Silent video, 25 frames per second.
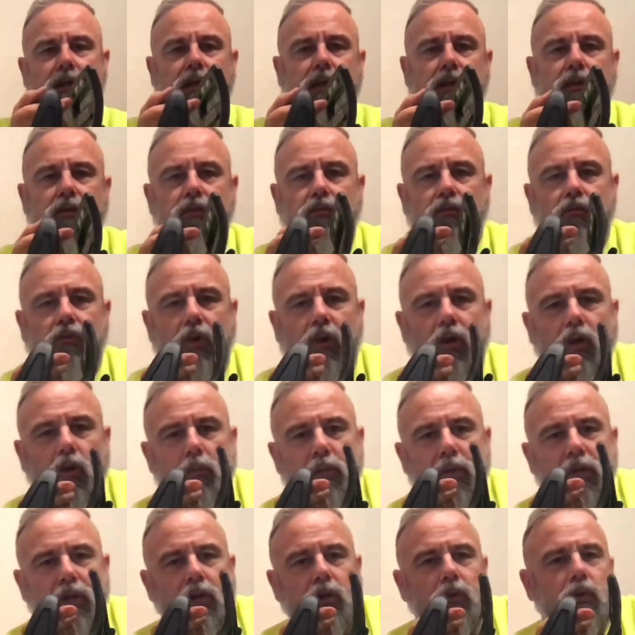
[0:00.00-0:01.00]

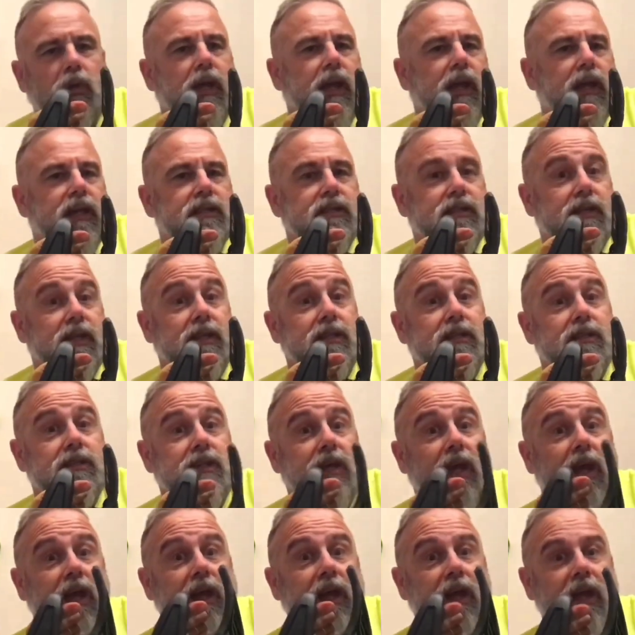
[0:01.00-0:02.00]
Ryobi UK says
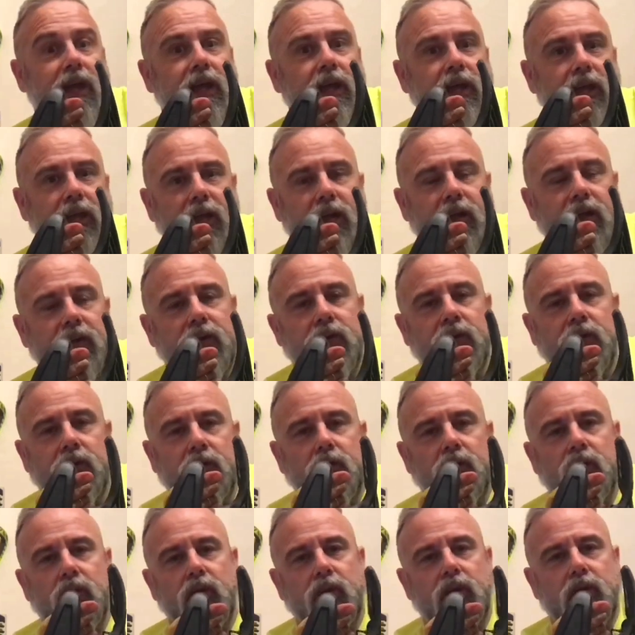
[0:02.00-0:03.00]
yay.
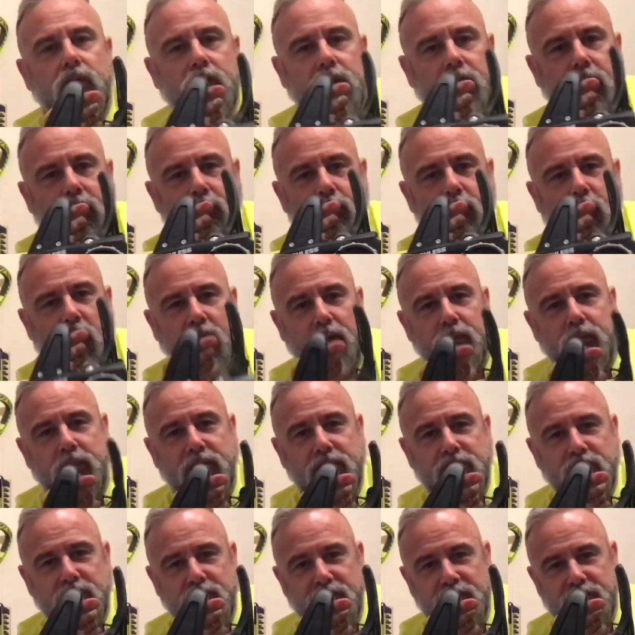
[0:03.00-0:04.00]
In my
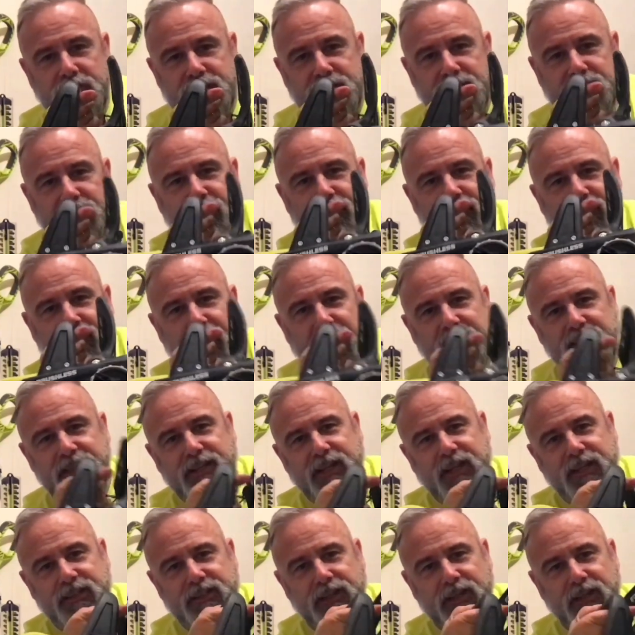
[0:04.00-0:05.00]
opinion, this is a
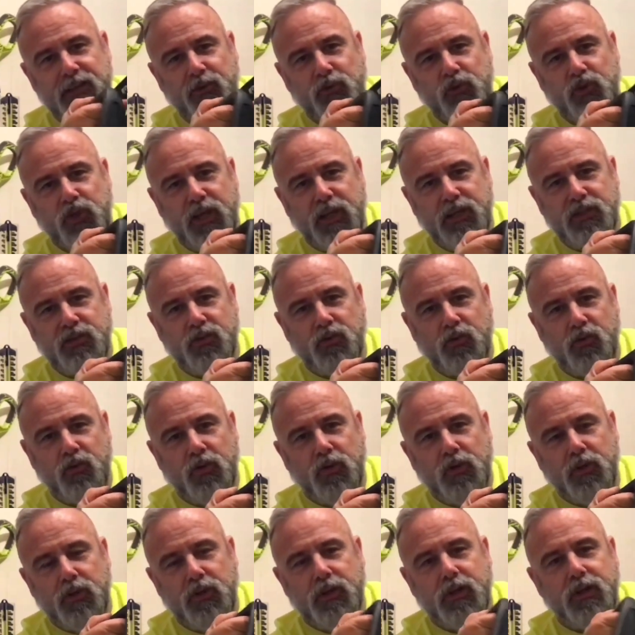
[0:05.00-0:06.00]
fantastic little chainsaw.
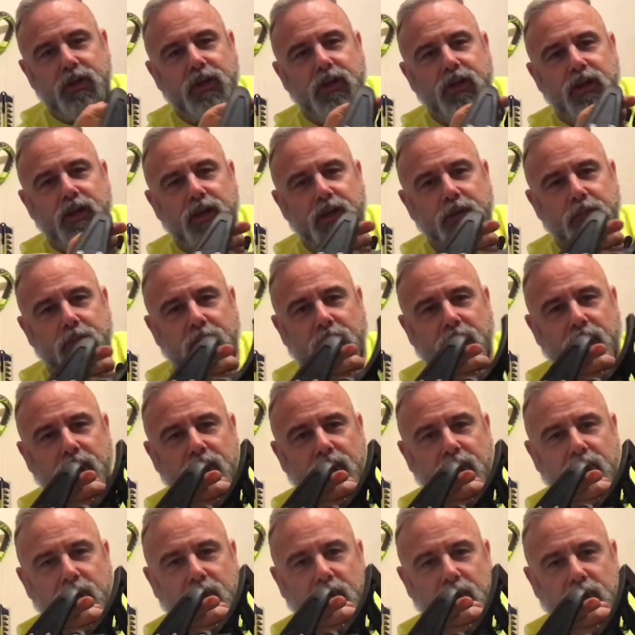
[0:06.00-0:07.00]
But
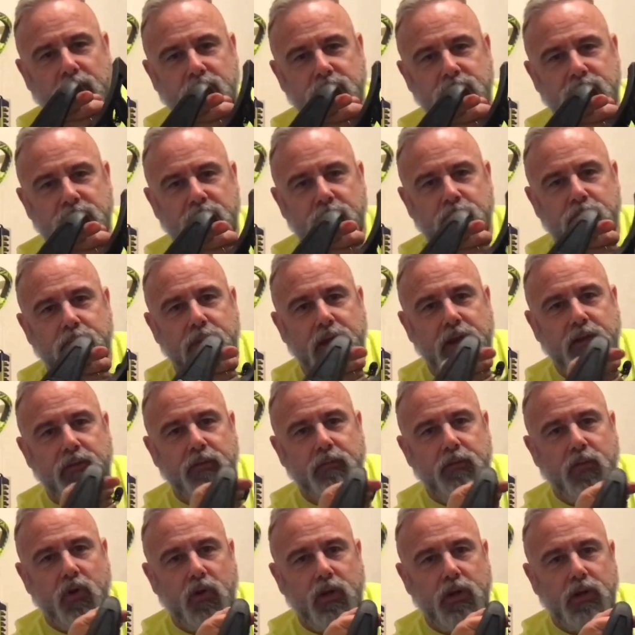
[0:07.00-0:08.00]
like I said, bear in
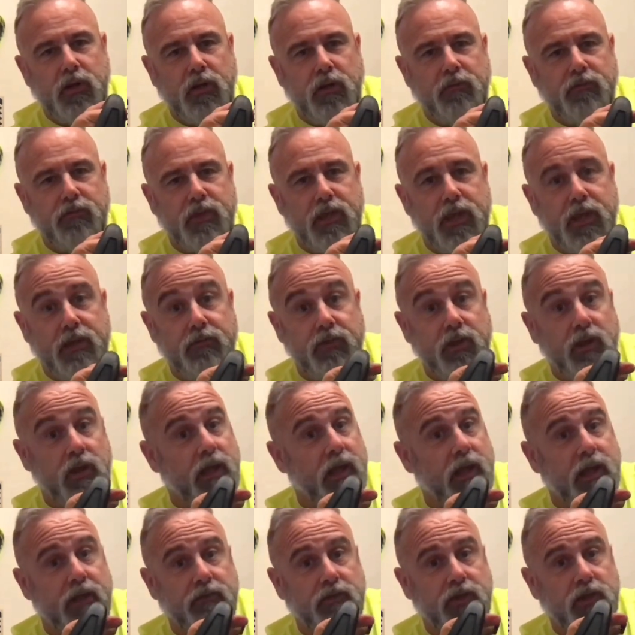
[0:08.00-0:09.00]
mind, I've never
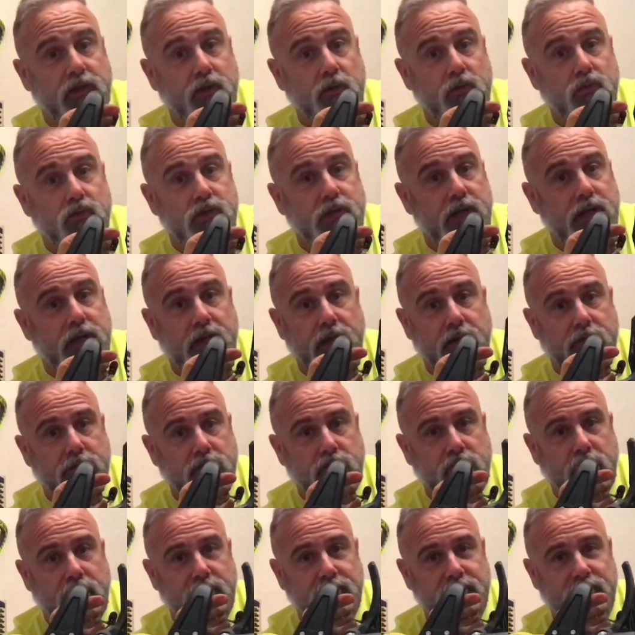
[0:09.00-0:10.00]
ever used any other
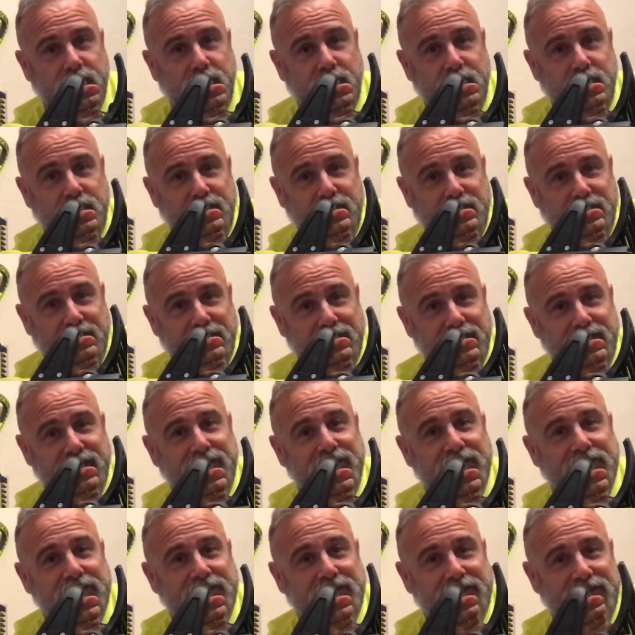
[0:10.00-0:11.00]
chainsaws.
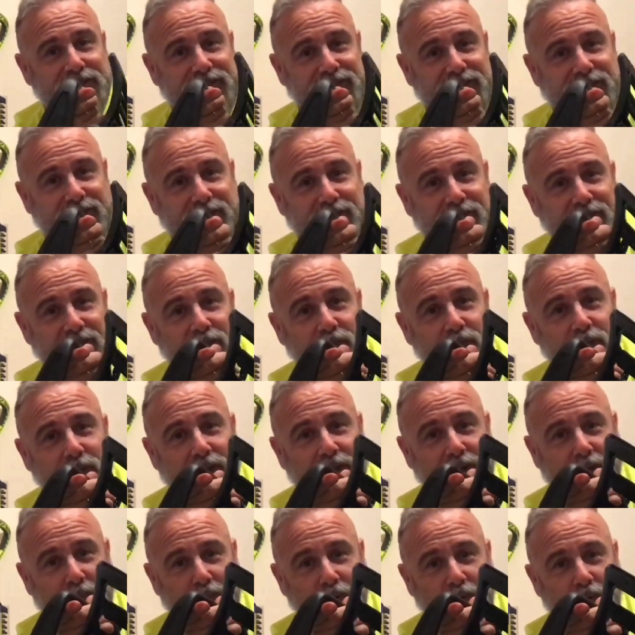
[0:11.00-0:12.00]
So you
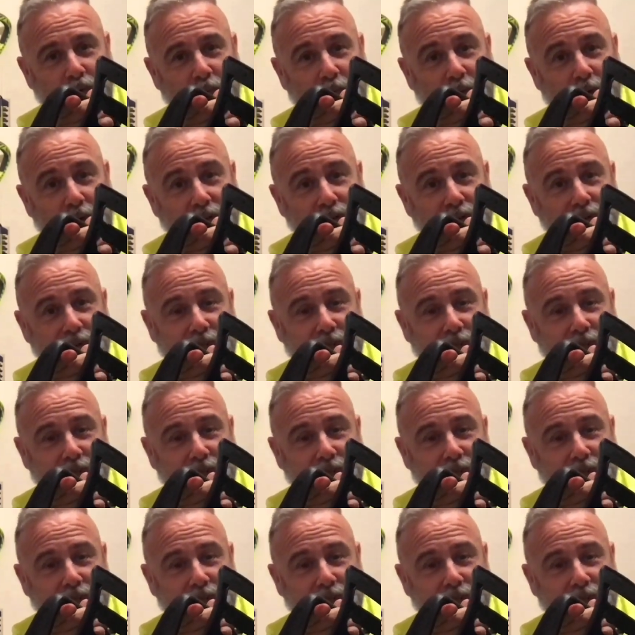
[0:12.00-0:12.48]
make up your mind.